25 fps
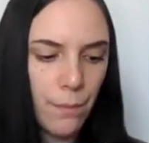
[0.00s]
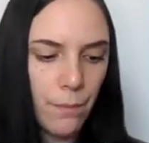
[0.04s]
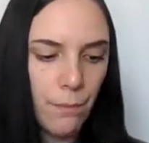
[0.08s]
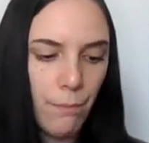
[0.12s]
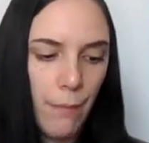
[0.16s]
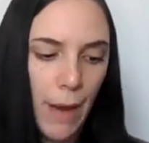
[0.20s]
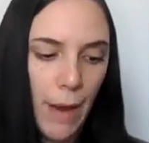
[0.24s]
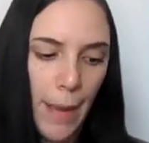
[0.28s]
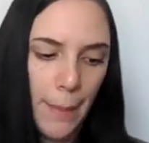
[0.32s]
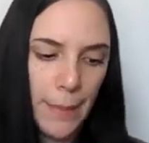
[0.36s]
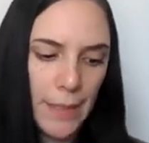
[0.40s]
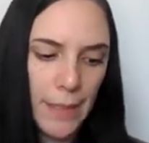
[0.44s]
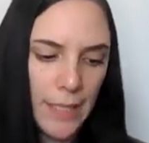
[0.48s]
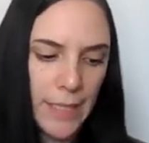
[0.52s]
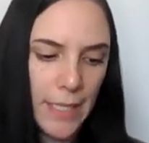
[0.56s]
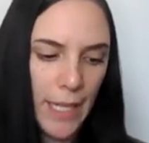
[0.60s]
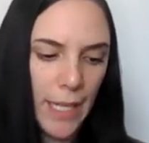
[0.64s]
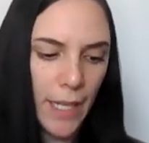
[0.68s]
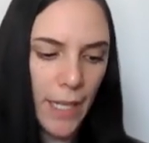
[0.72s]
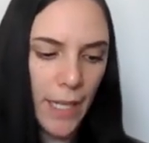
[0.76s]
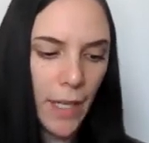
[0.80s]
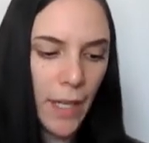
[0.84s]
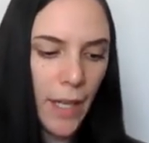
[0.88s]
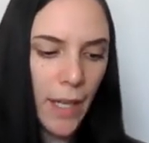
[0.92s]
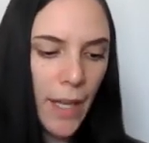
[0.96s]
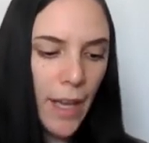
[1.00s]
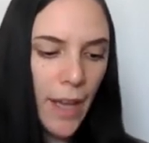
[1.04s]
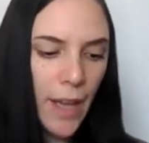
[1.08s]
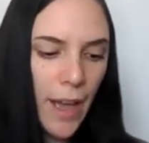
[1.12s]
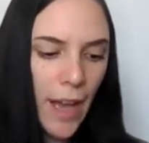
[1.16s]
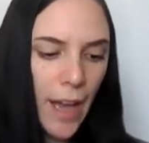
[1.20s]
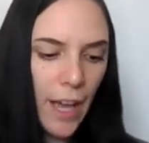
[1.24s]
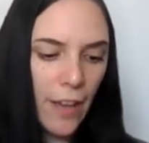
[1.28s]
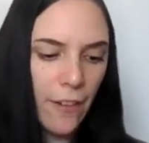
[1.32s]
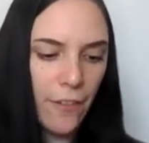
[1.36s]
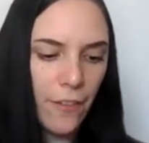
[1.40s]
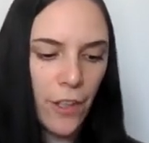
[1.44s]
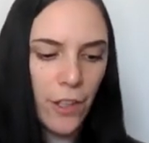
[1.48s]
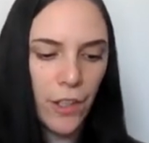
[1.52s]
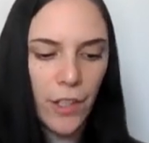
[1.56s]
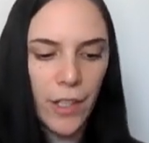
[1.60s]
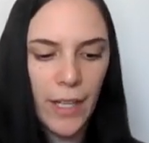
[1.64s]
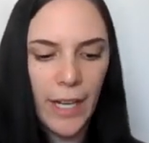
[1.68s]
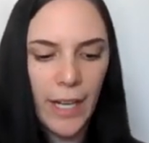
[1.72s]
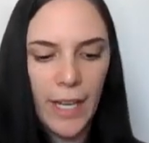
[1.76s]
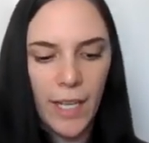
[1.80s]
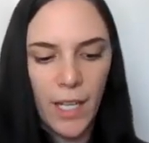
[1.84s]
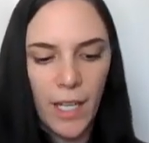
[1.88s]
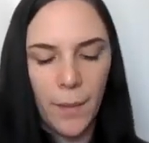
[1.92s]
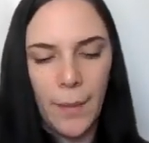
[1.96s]
My mistake. I feel her
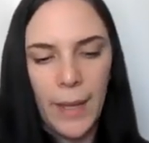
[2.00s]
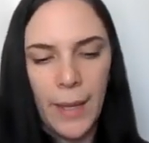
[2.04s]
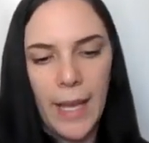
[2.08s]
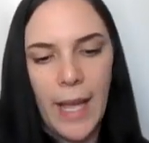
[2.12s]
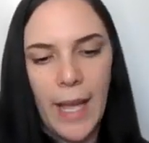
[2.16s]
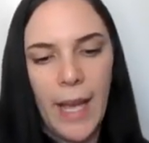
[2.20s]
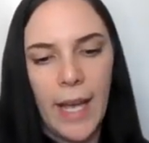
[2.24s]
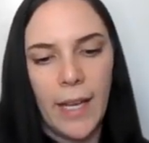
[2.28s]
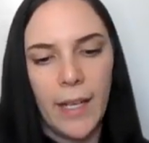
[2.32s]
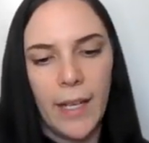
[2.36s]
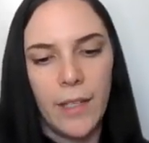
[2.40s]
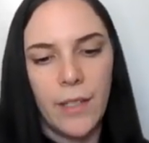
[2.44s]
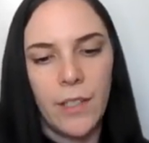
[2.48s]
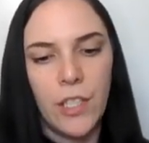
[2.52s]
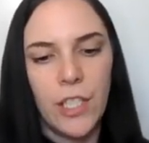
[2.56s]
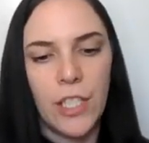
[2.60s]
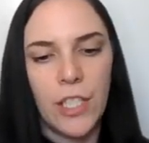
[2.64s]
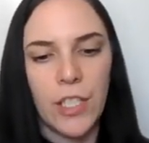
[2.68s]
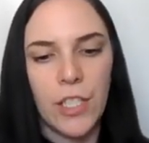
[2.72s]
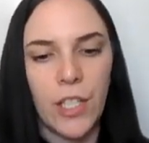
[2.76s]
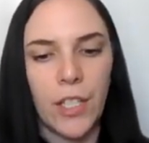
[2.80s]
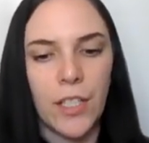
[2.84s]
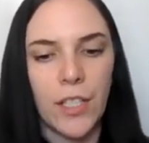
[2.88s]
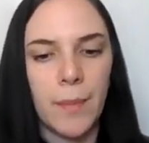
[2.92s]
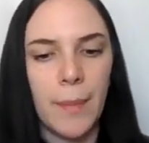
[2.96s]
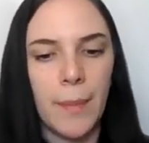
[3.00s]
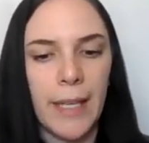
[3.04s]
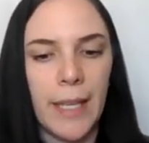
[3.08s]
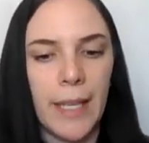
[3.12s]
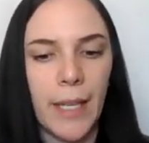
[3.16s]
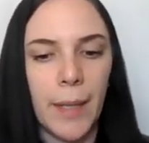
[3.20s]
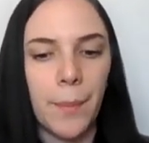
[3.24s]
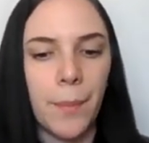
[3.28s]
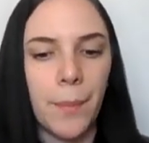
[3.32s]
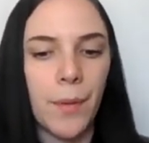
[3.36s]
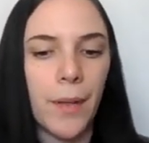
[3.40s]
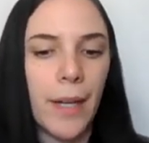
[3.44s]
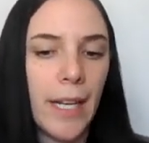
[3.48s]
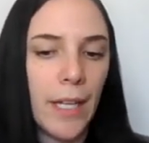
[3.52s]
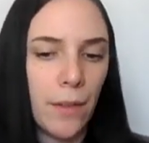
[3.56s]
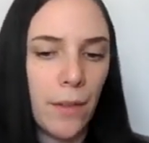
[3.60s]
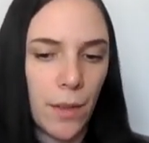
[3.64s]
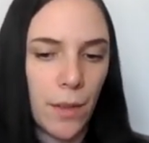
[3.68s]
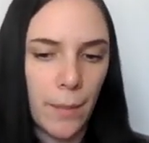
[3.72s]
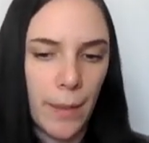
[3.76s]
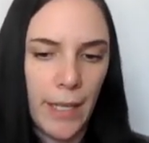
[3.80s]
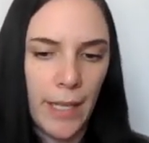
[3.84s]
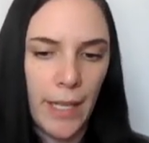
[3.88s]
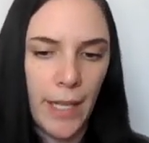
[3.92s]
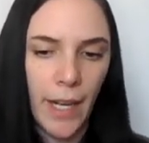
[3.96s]
hand on my head. She starts making a braid
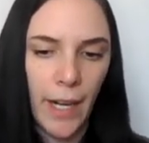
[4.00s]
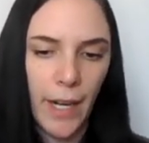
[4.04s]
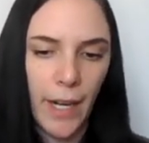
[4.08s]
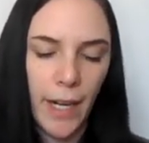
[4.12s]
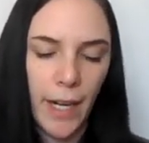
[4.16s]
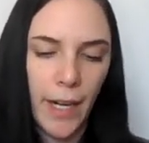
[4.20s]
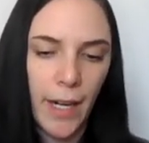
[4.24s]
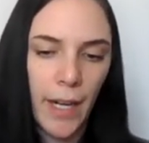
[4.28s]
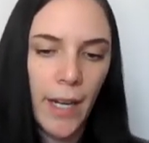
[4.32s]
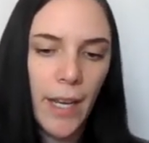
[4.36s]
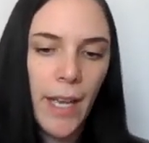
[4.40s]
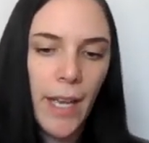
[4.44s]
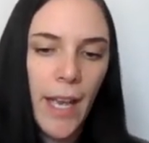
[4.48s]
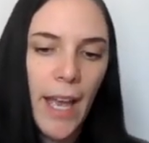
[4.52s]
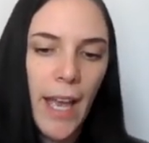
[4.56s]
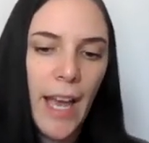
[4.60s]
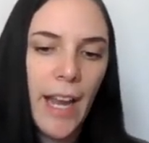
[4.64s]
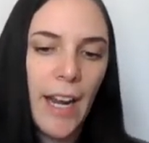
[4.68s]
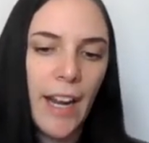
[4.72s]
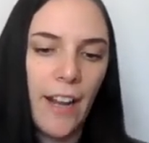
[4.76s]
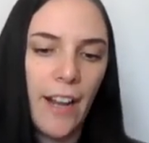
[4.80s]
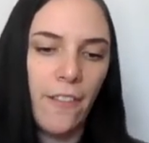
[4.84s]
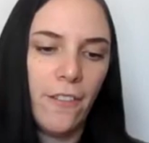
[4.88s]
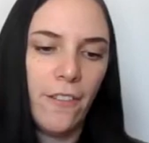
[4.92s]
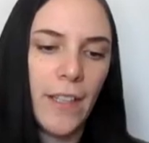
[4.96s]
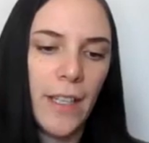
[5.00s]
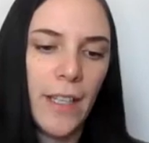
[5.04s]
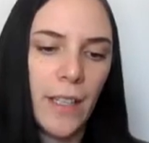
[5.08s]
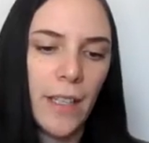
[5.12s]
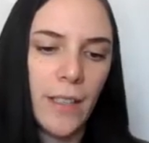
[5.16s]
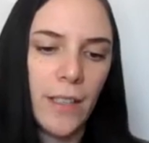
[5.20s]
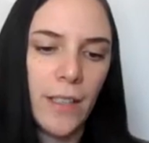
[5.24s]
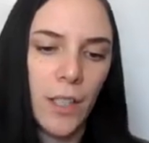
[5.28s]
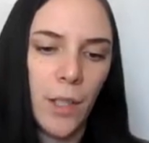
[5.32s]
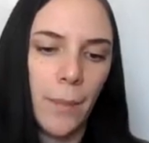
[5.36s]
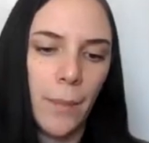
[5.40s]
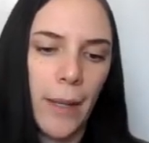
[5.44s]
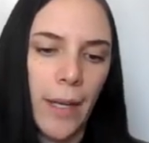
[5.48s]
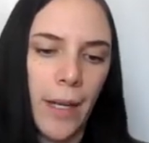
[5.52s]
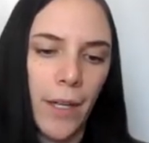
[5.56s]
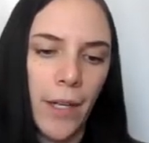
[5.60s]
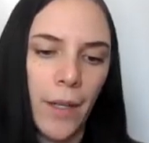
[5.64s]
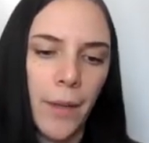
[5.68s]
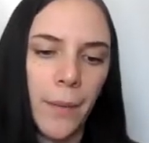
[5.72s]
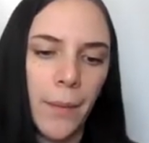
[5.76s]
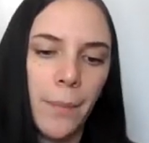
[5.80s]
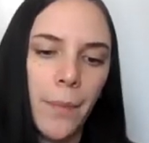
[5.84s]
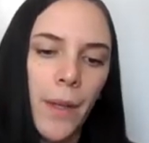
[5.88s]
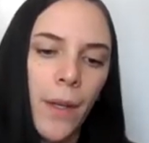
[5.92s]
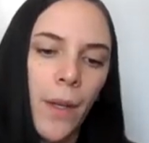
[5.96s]
with my hair, and I feel a little
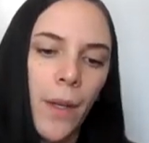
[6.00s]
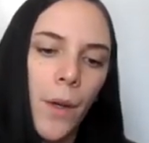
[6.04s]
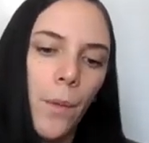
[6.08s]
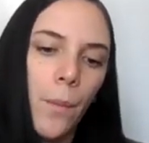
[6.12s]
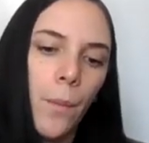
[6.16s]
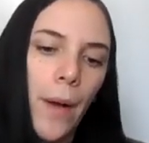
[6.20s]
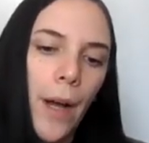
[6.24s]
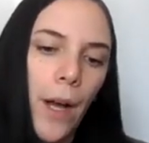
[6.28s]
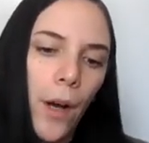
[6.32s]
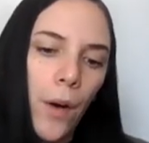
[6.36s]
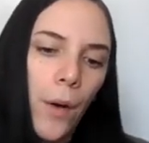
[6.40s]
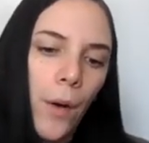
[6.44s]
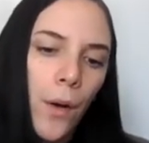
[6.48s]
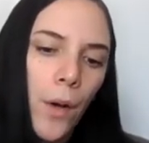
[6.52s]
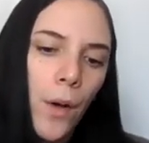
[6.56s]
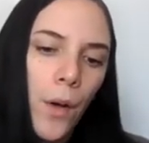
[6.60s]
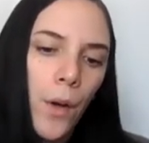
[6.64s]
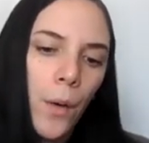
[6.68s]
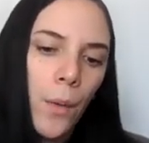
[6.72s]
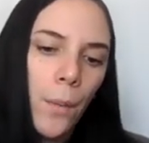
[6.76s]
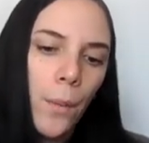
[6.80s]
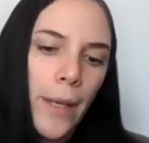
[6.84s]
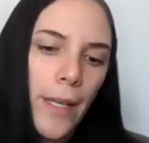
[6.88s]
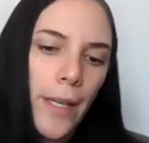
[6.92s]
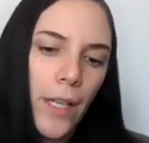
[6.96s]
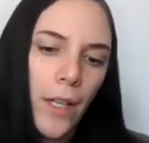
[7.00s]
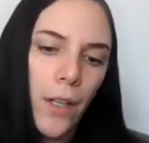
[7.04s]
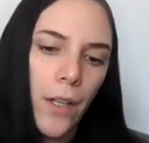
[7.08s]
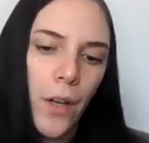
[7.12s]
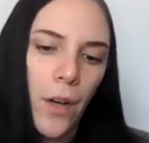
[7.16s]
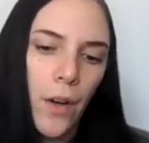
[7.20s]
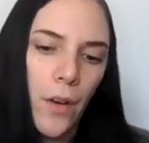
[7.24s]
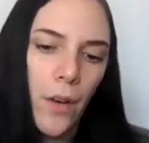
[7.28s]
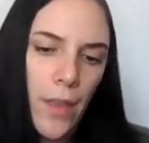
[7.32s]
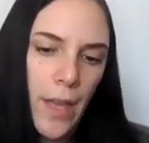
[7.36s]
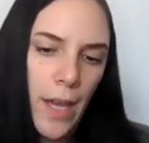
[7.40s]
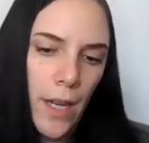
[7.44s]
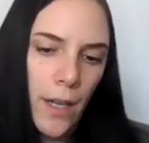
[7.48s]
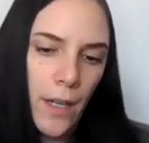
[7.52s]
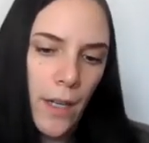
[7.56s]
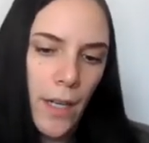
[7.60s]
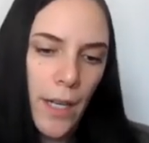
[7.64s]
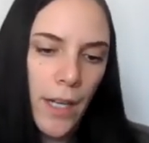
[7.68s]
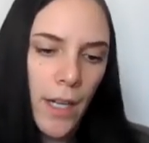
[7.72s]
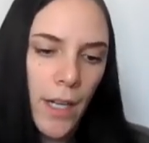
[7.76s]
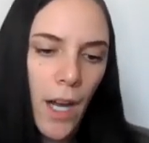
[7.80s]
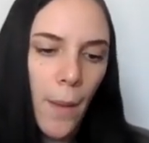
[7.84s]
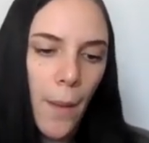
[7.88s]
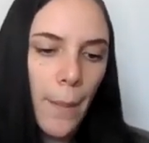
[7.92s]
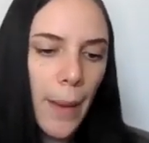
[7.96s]
better. Well, we can go then
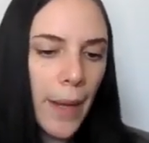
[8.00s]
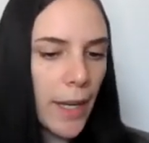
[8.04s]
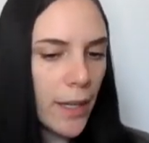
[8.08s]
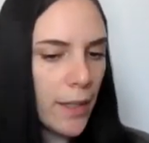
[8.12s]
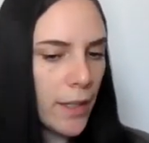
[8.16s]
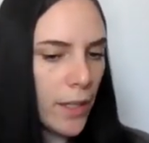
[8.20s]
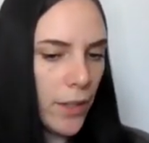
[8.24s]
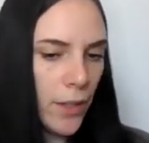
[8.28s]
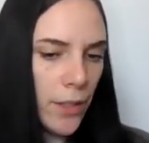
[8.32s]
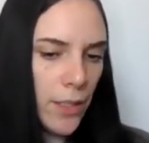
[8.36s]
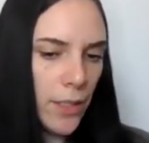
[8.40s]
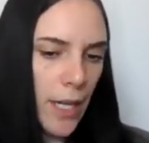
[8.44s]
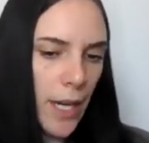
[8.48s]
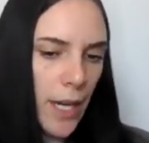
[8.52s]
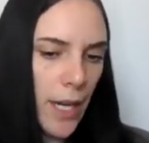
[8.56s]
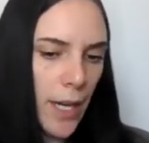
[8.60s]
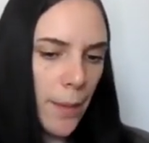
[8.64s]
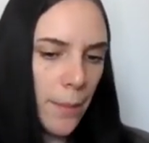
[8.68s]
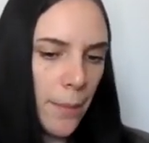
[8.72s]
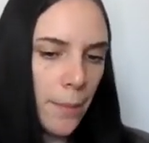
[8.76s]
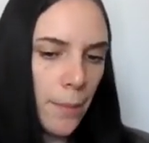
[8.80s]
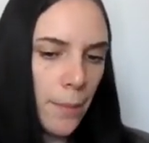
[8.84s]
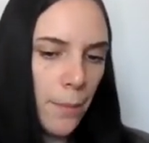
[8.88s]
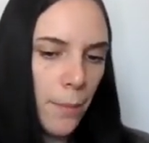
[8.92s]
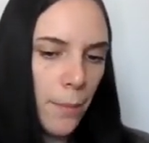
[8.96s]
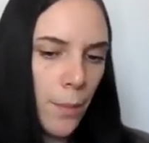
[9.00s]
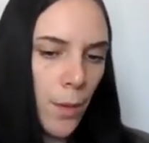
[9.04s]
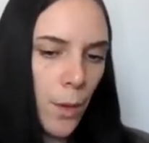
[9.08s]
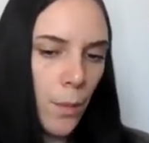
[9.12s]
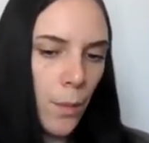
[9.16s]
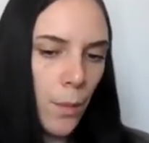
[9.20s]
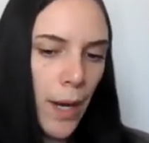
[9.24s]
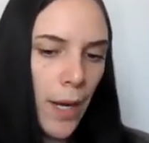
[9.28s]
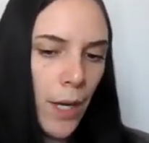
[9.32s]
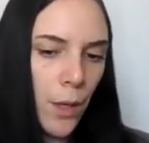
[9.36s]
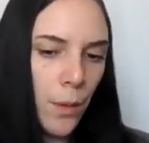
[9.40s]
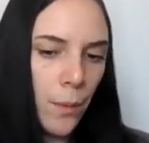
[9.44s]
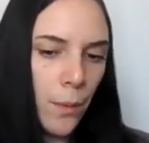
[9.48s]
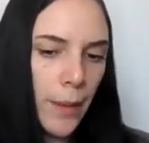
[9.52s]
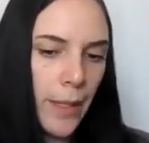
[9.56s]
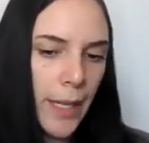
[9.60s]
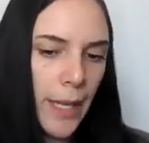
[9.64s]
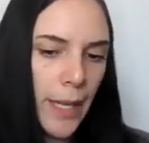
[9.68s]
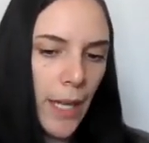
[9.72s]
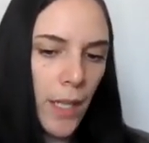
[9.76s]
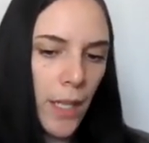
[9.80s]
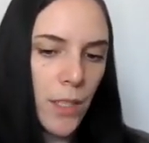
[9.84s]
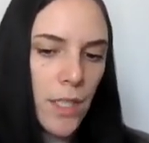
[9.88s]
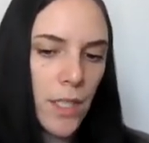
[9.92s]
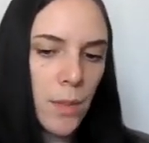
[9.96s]
and come back another time, but why don't we
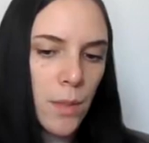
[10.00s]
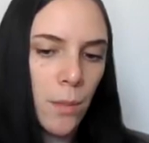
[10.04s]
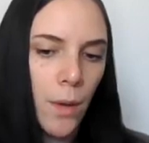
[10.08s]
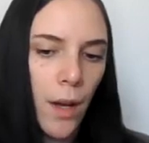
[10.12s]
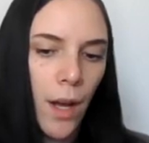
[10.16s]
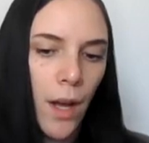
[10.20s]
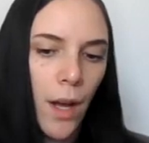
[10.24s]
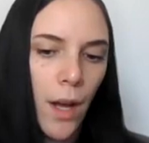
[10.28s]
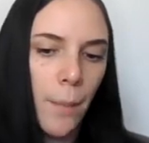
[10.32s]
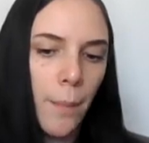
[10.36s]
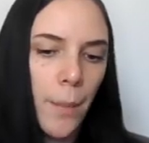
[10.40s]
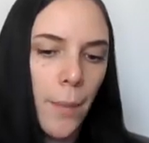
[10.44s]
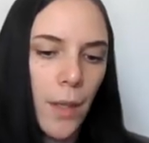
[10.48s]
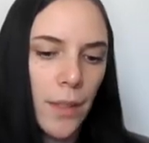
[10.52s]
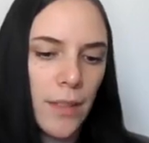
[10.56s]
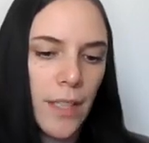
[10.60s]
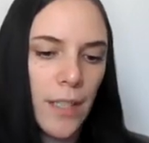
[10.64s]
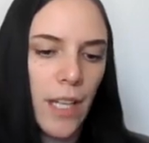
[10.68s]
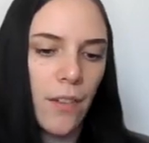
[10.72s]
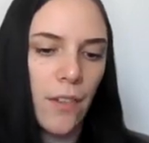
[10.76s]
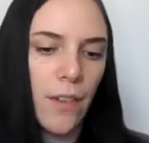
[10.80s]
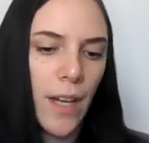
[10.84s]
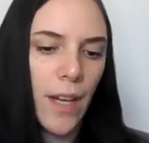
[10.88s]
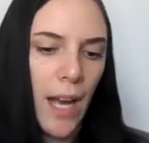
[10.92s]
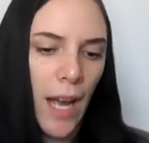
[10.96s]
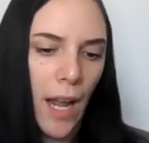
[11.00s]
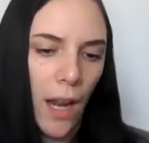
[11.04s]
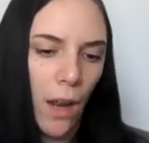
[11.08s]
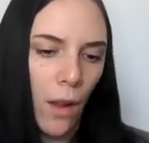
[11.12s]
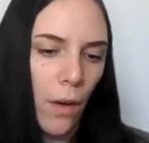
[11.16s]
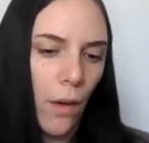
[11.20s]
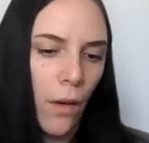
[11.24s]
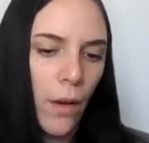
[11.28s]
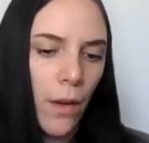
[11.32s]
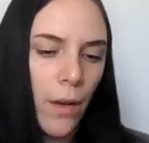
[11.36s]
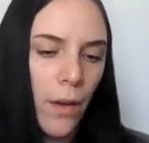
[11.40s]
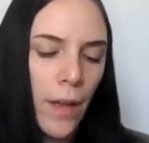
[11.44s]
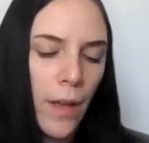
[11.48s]
get a small birthday regalo?